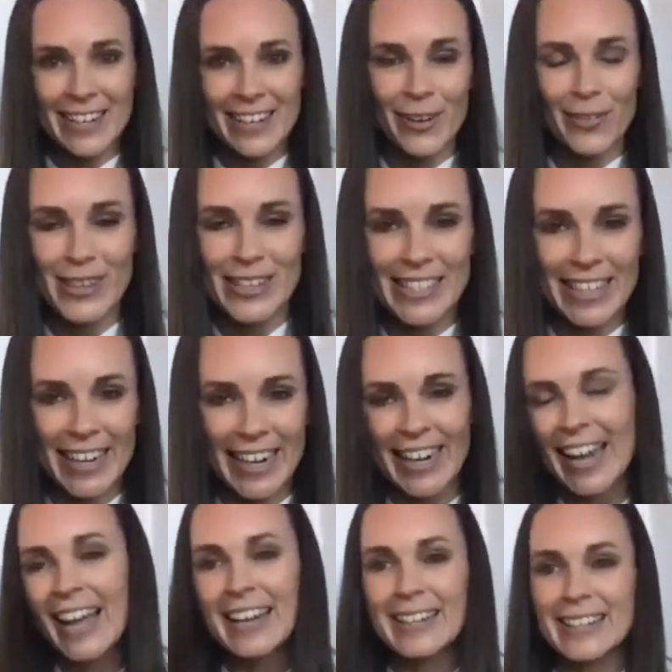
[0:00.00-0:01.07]

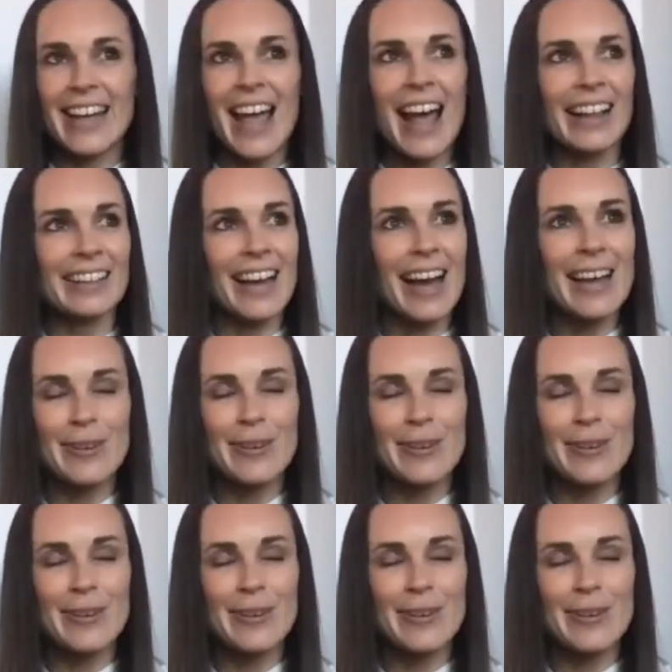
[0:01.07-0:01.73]
Obviously in LA,